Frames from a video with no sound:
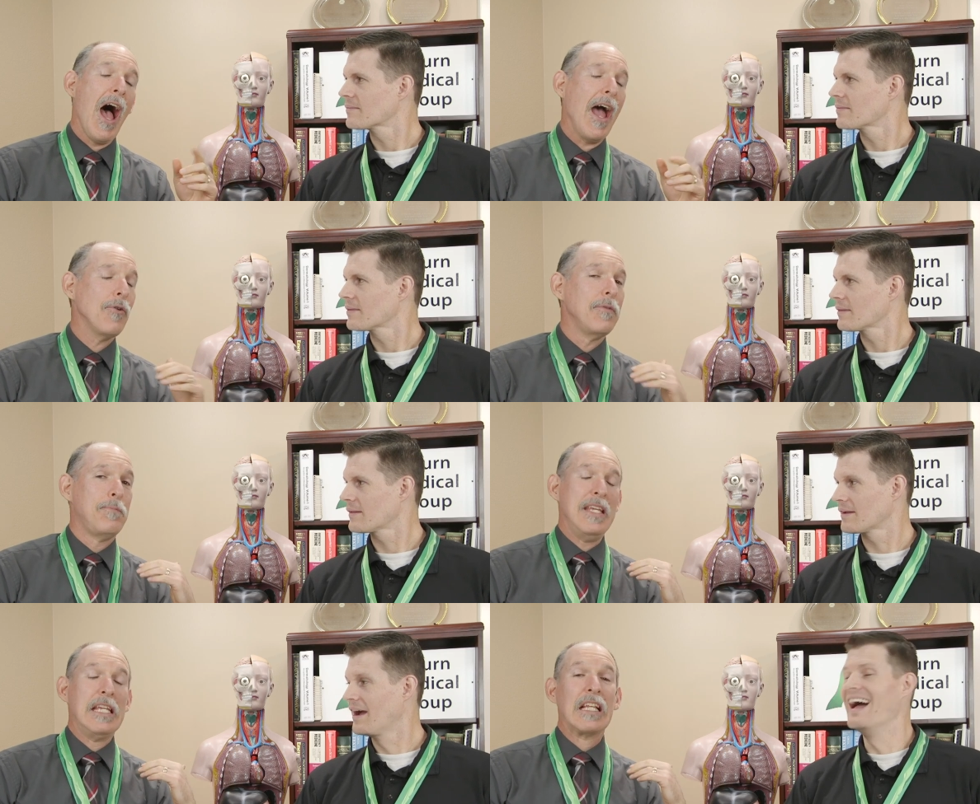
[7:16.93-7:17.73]
Speaker 1: I
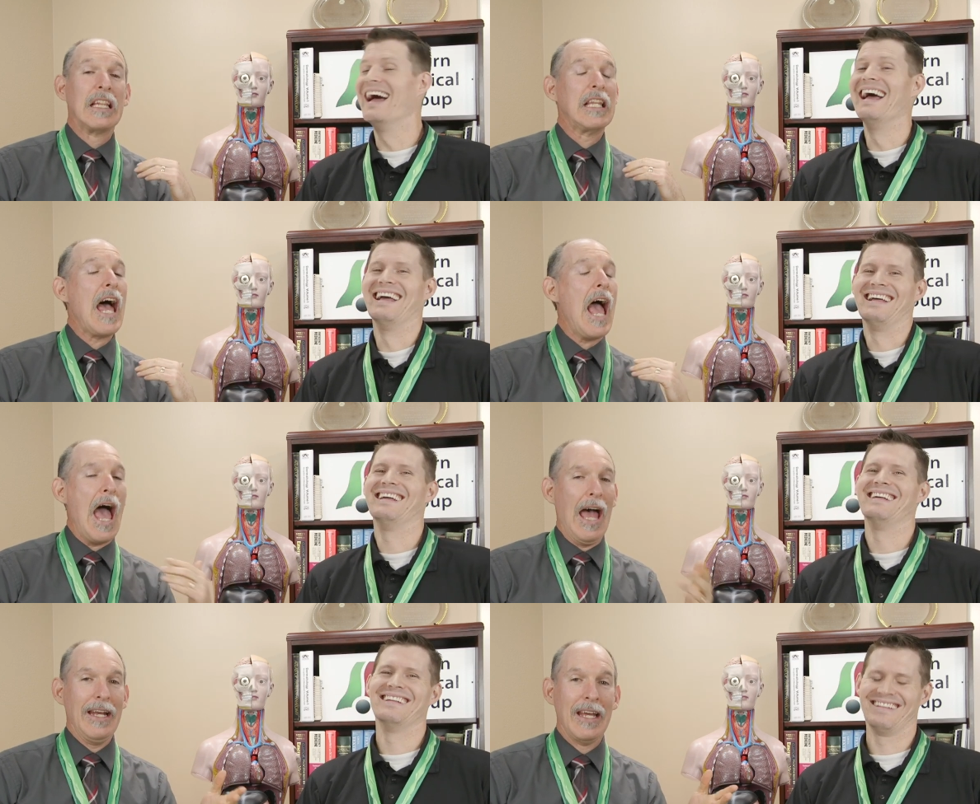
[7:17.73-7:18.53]
would be
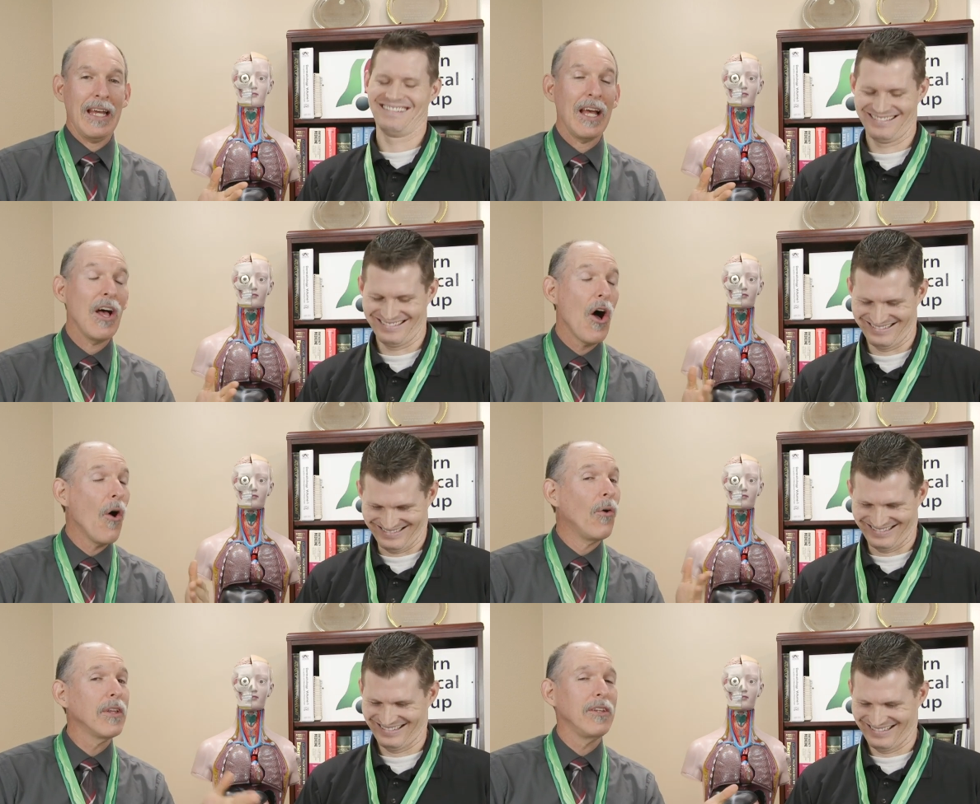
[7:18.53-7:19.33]
glad,
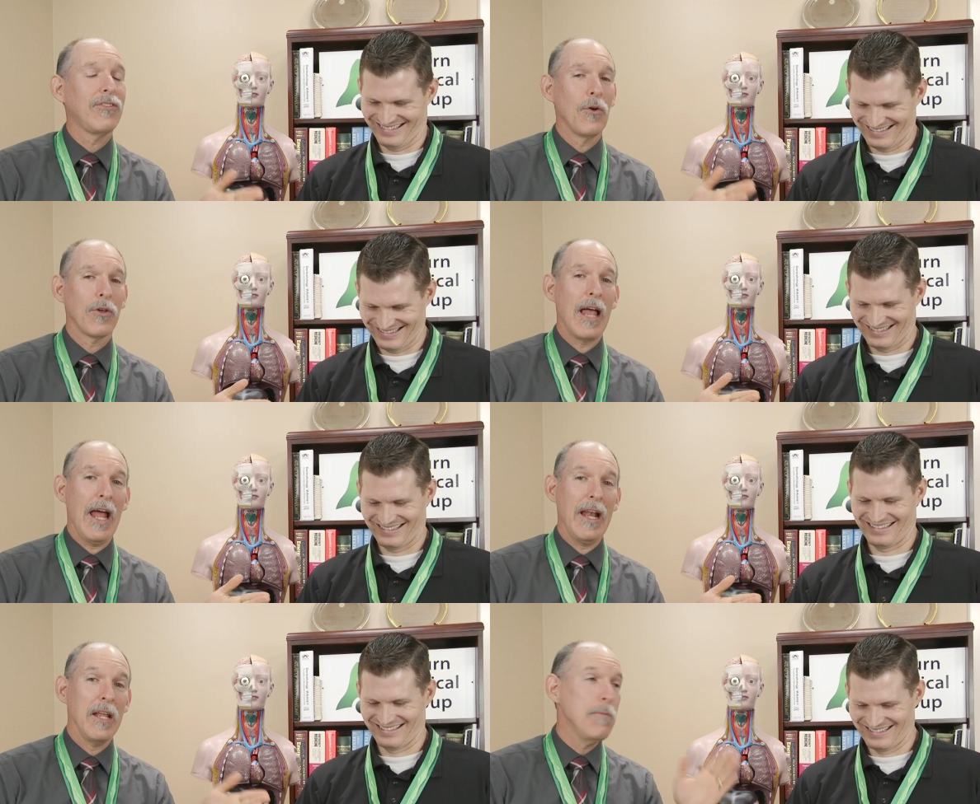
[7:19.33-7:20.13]
only so
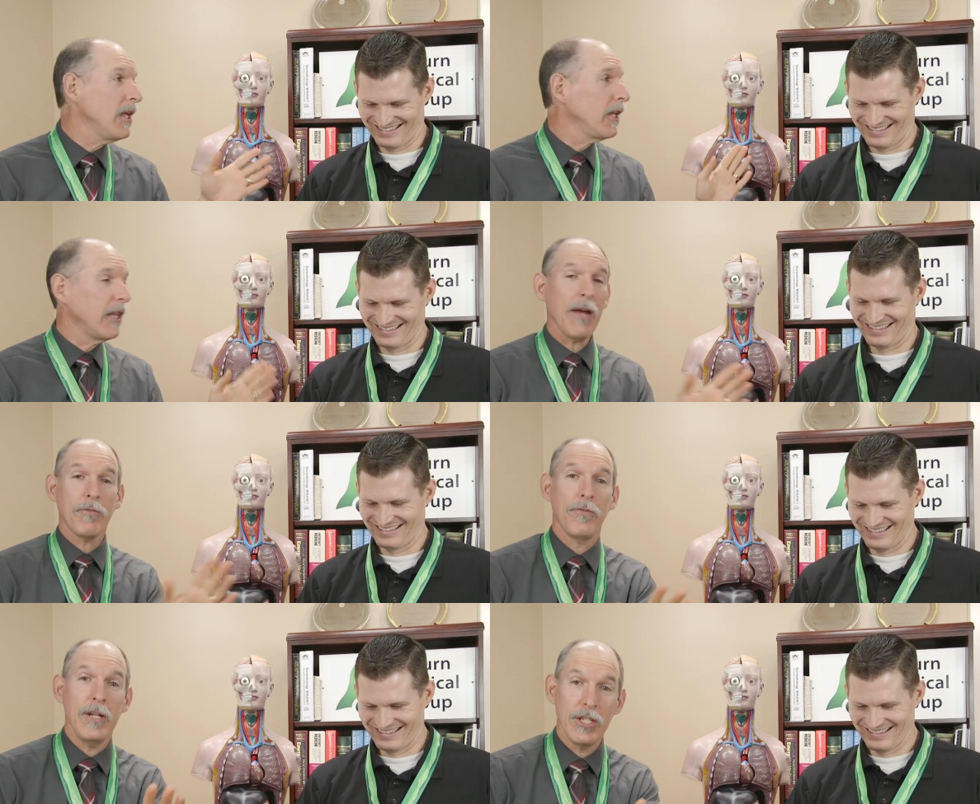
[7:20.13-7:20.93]
glad, immediately
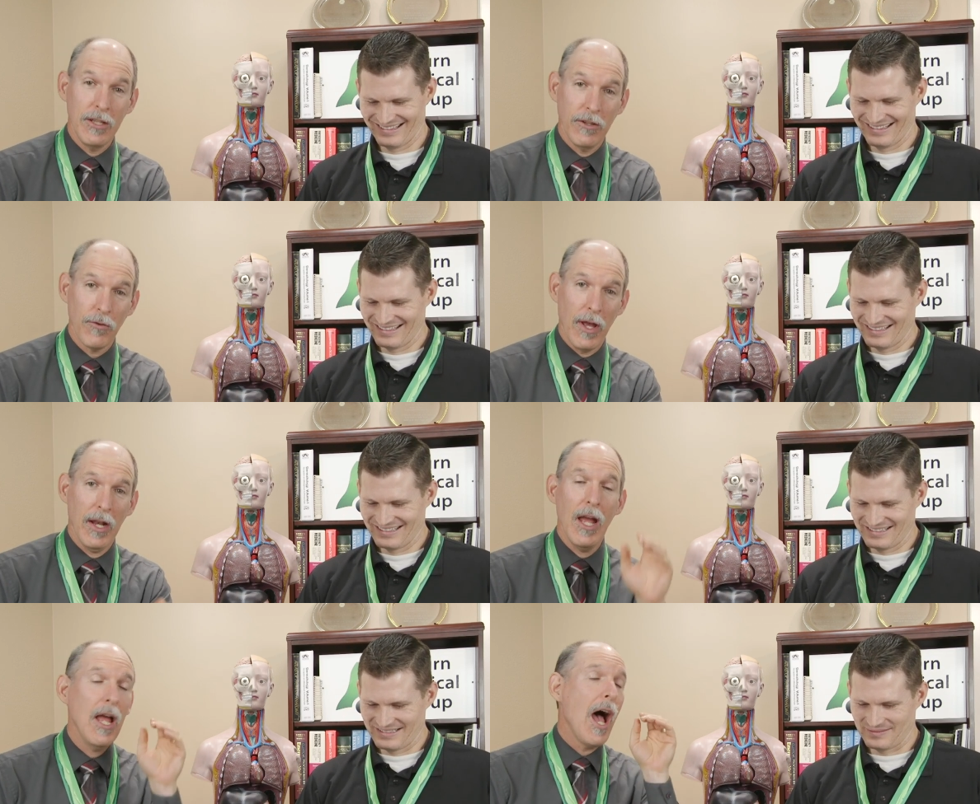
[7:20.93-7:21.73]
after finishing this
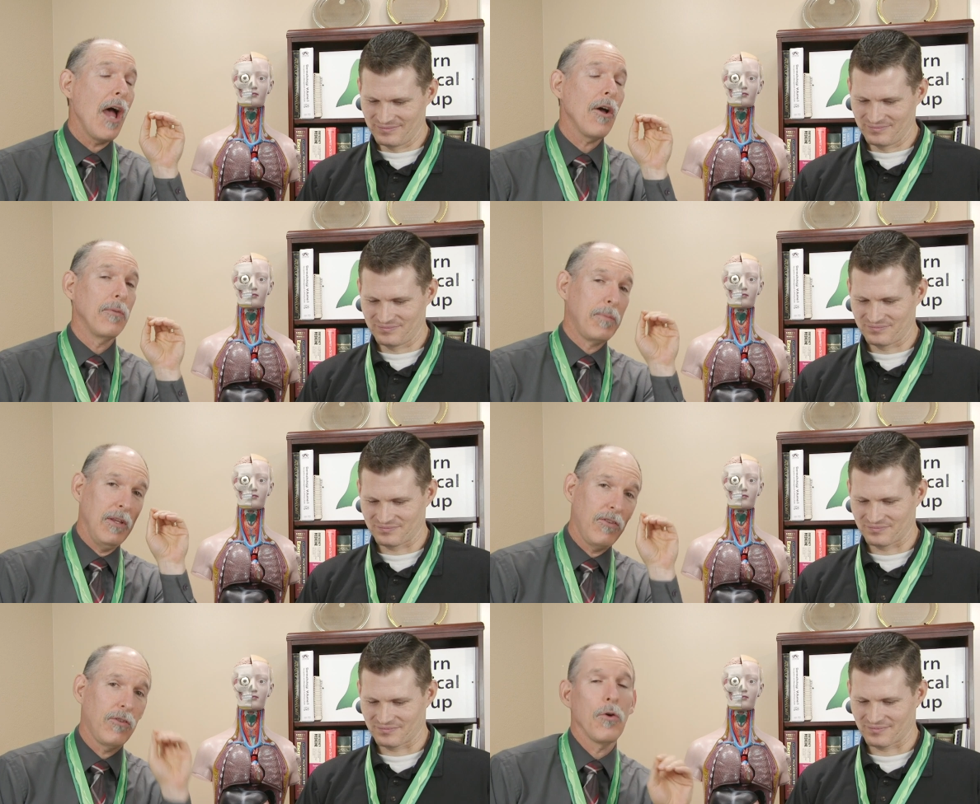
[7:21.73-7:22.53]
run, I would
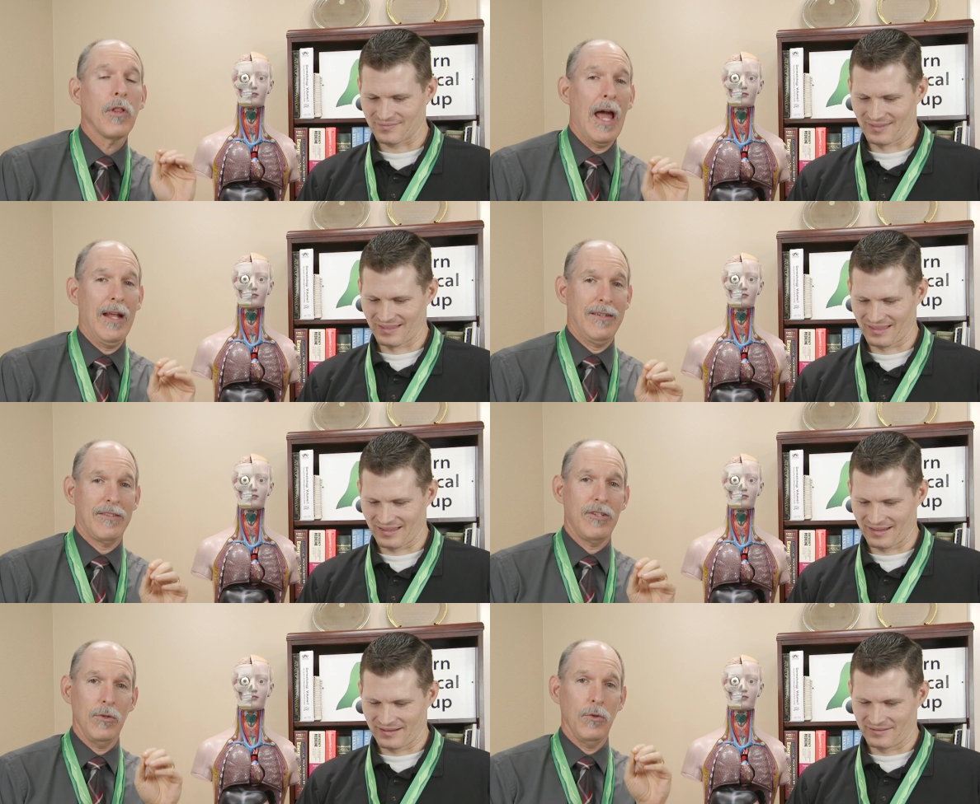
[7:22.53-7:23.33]
be so
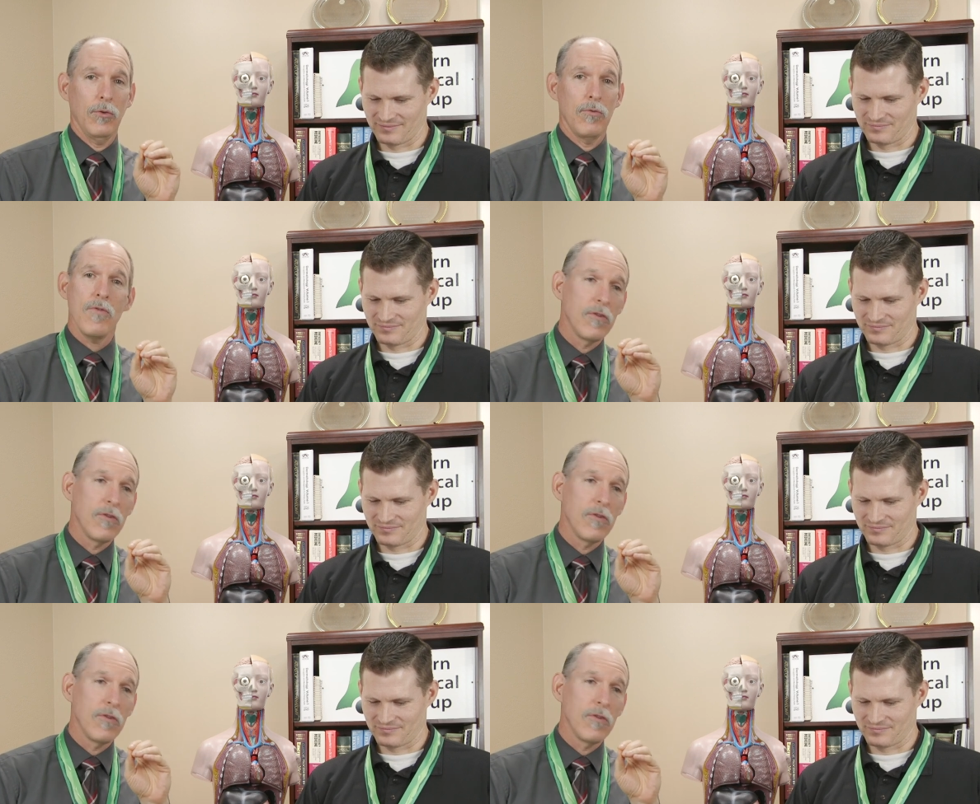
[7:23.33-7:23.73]
glad to